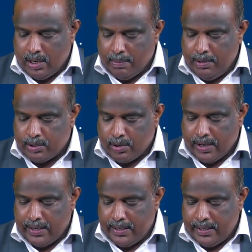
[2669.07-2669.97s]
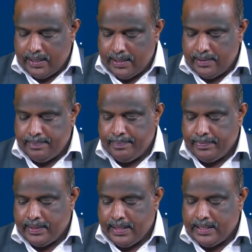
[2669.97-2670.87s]
rho w squared
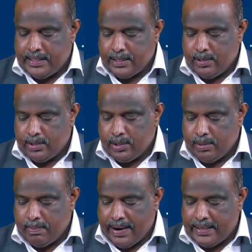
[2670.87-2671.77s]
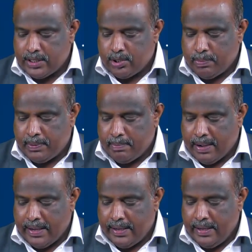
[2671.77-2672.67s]
is equal to minus
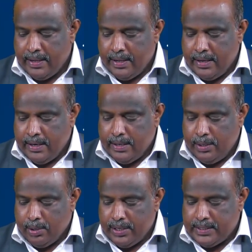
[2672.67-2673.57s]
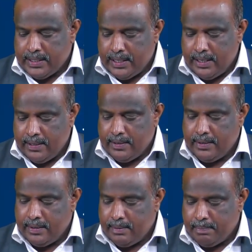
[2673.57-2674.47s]
dou p by dou
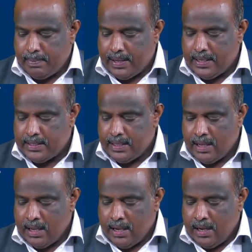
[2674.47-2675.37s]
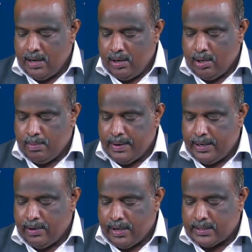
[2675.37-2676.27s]
z plus
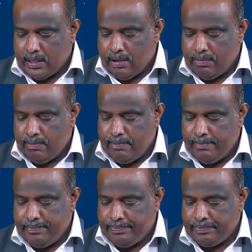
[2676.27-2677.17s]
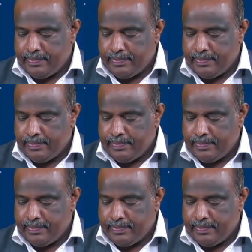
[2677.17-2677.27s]
dou by dou x of